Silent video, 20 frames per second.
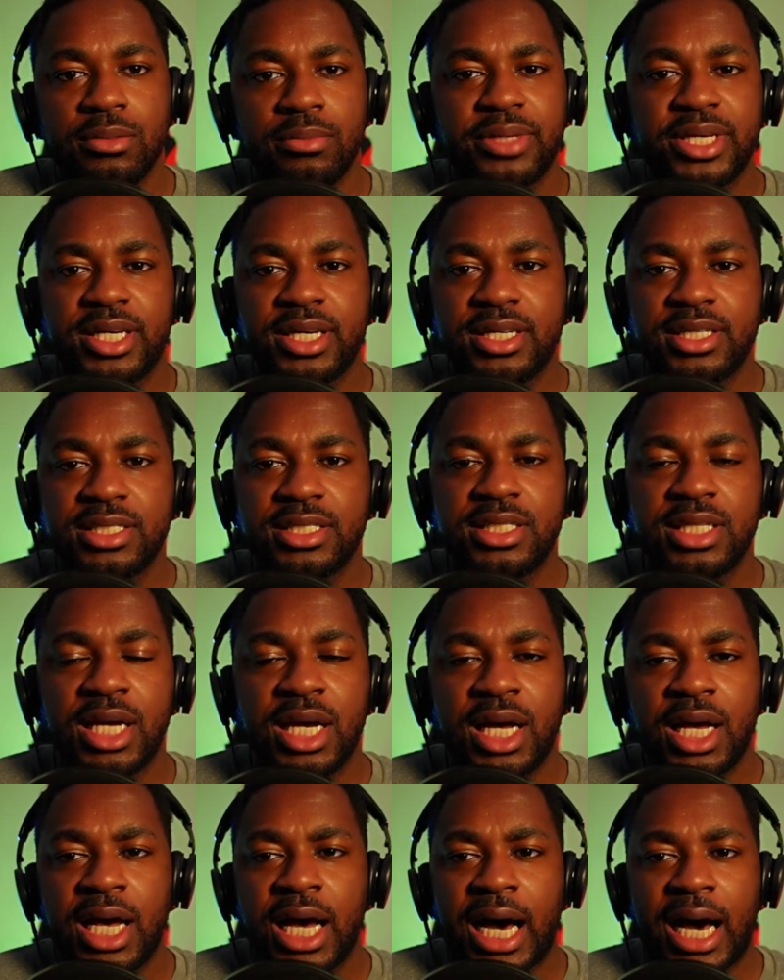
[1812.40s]
Because
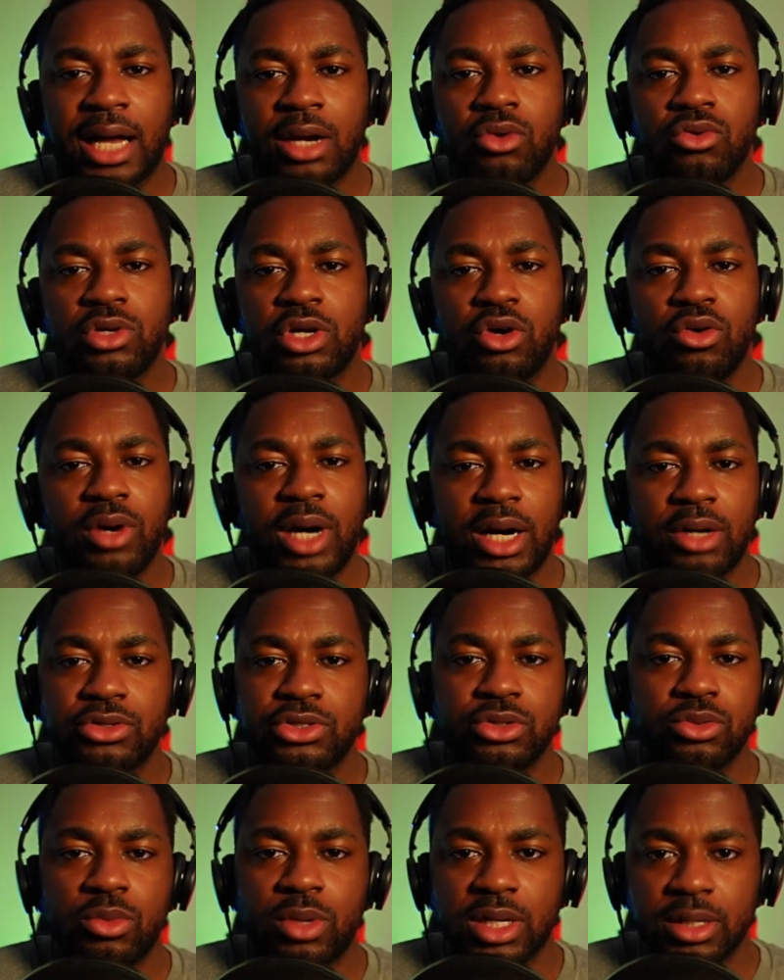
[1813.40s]
I don't know how
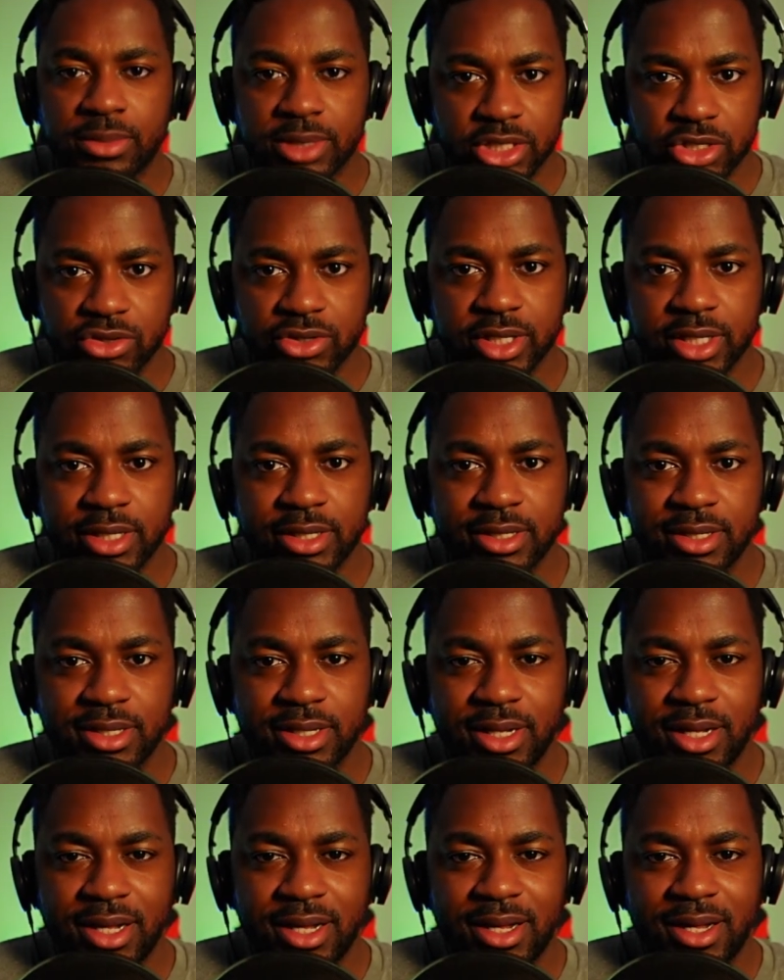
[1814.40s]
you want to be treated.
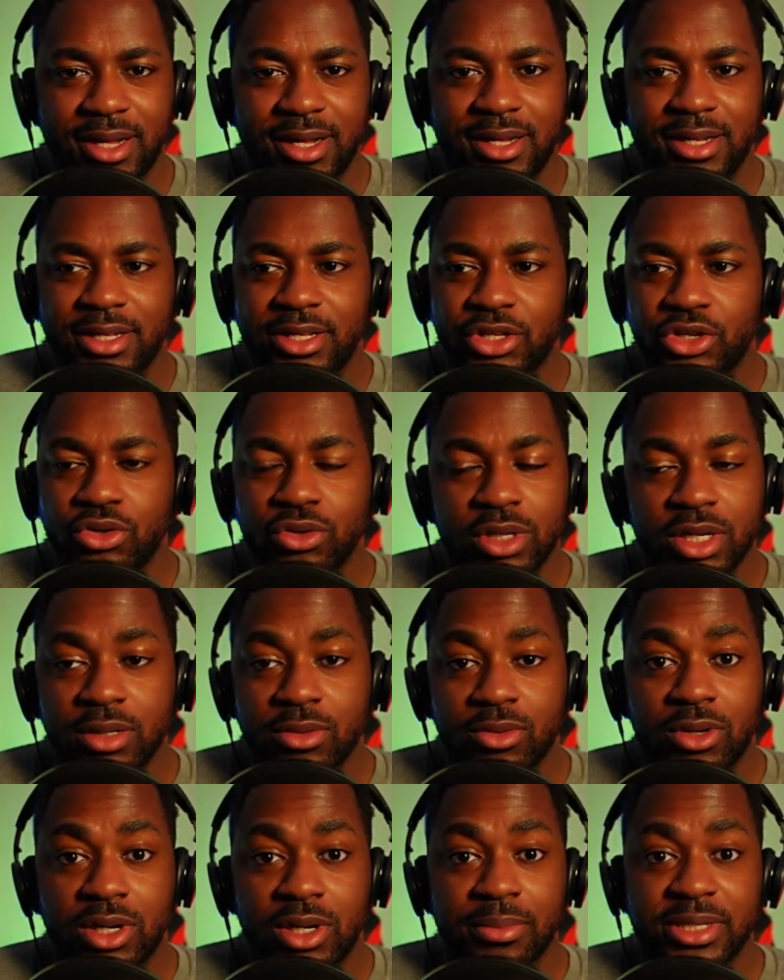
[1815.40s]
You
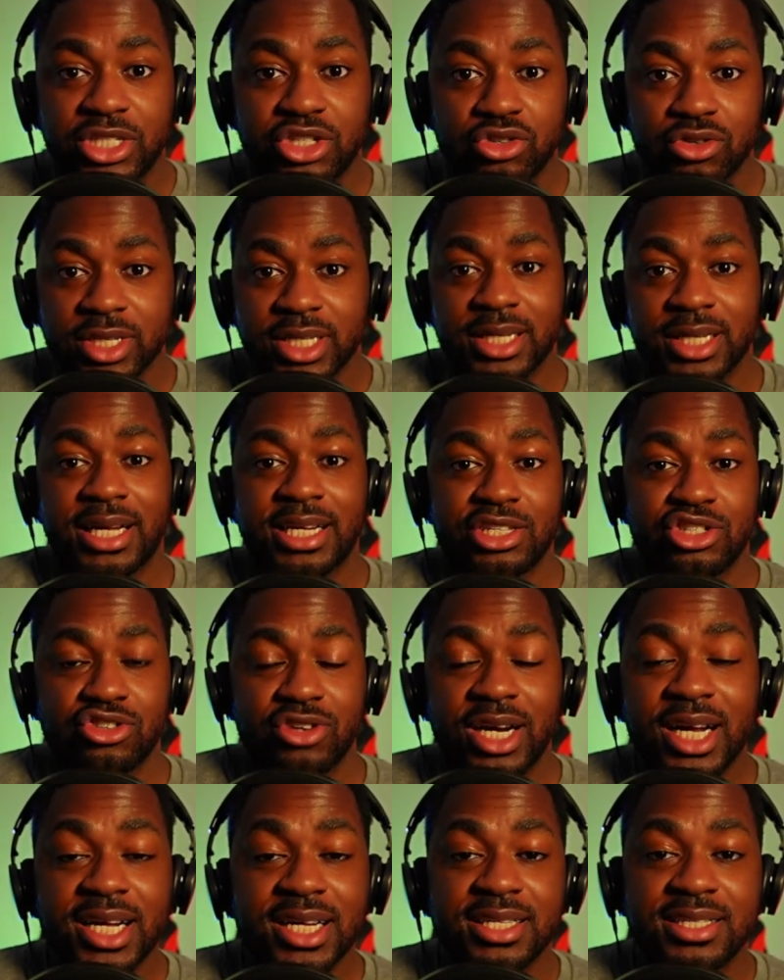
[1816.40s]
could want to be treated like
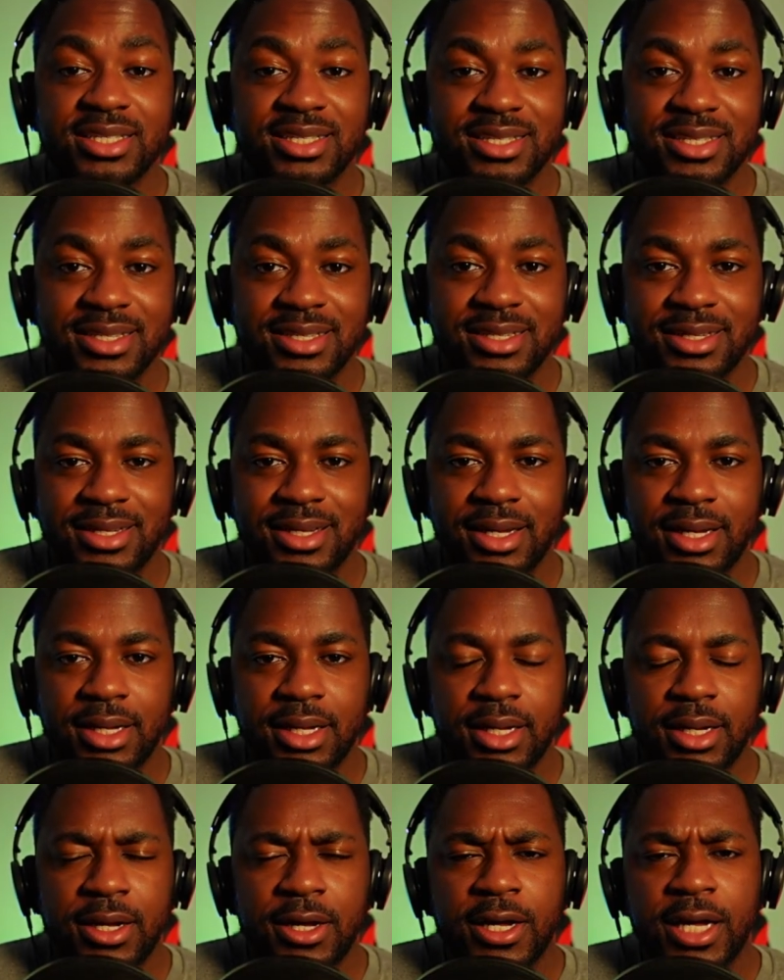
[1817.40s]
trash.
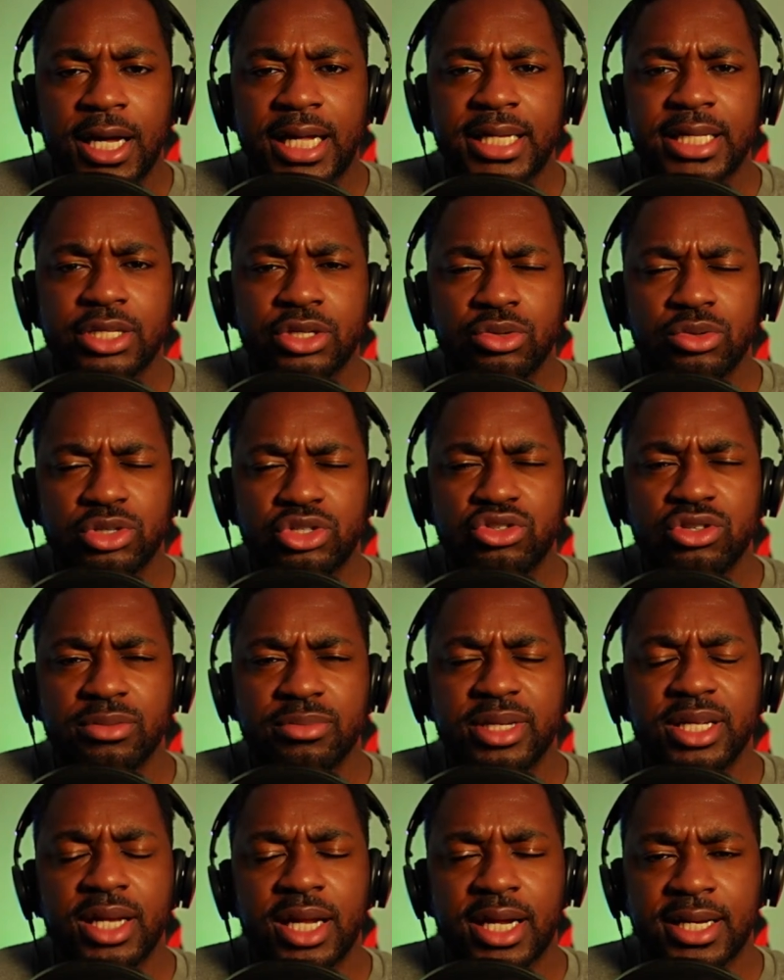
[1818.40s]
And then you would
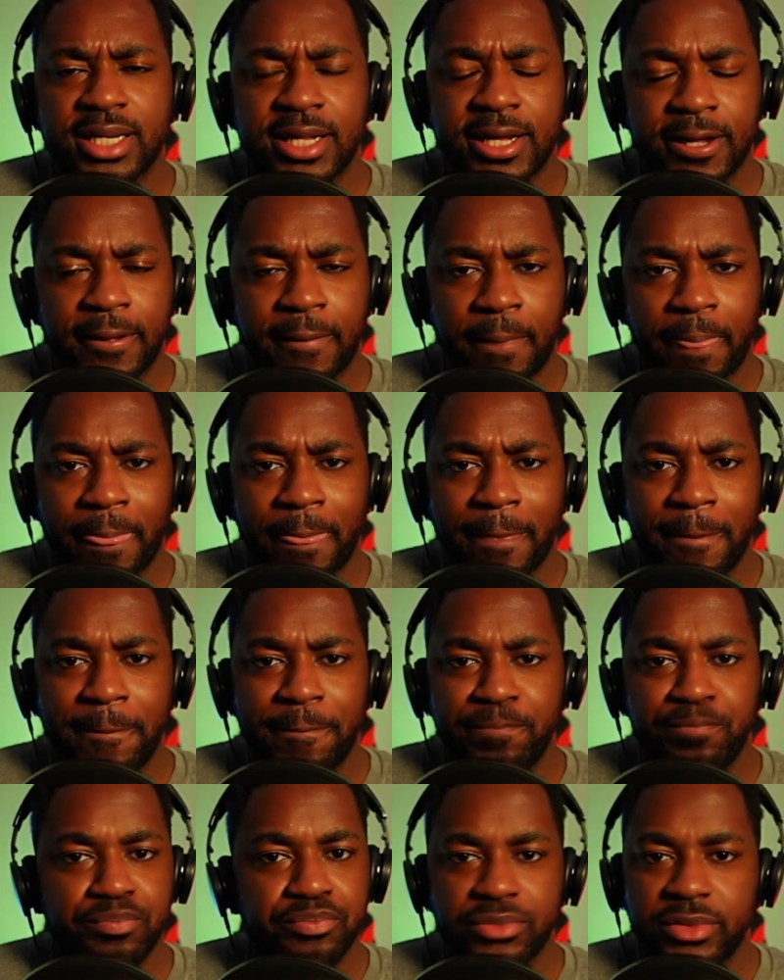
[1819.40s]
treat me like that.
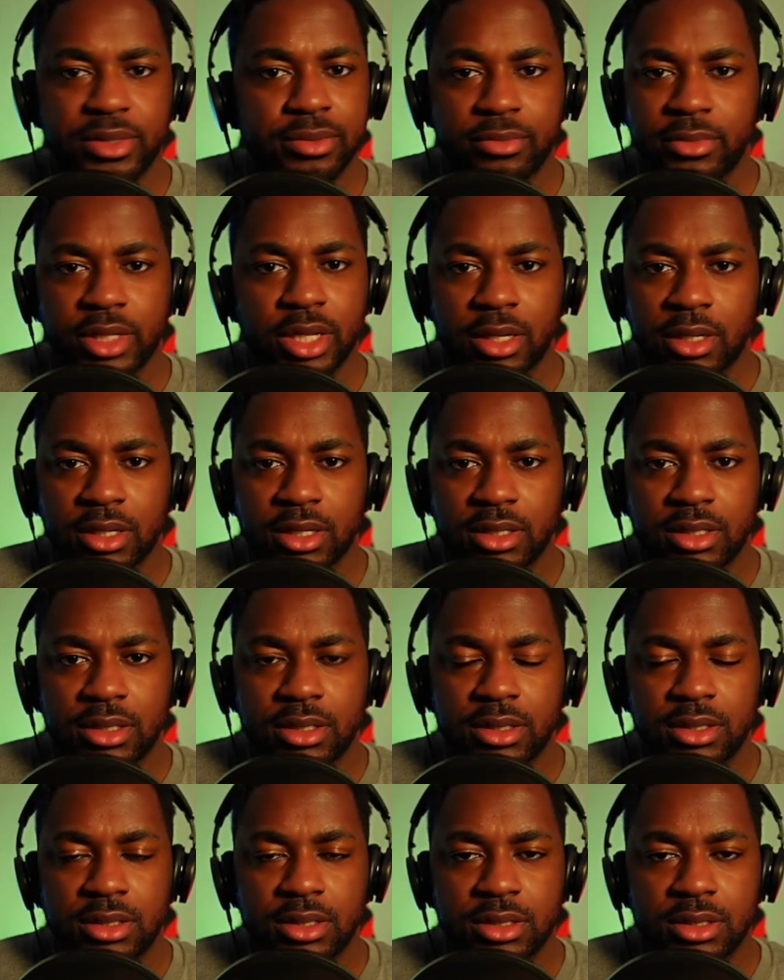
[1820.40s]
No,
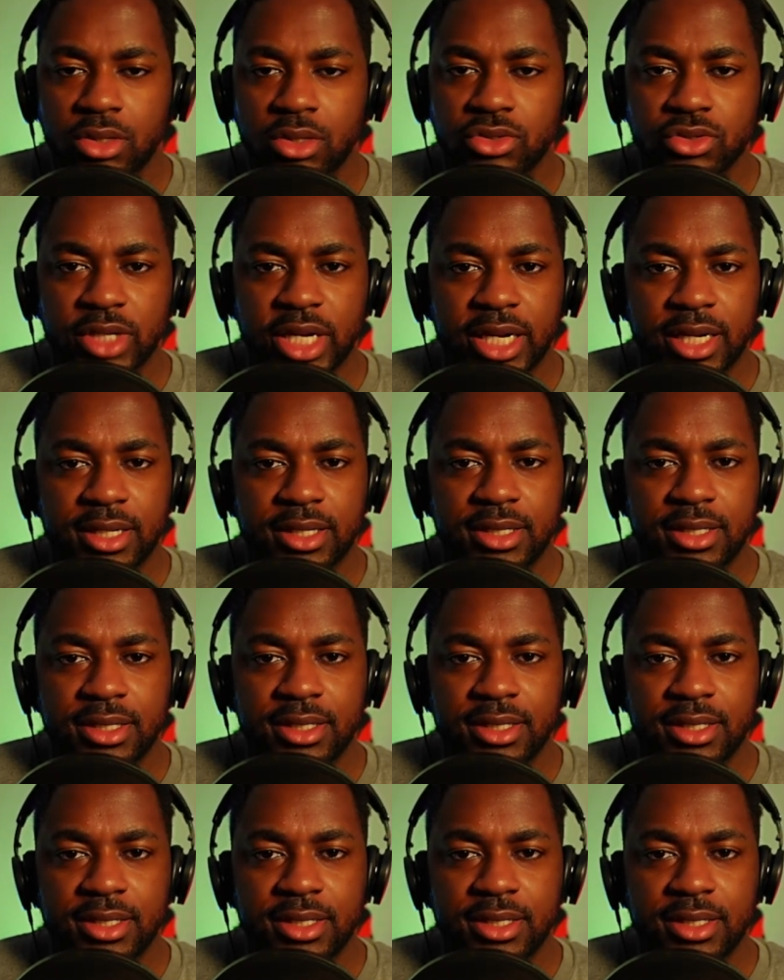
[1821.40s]
don't do that.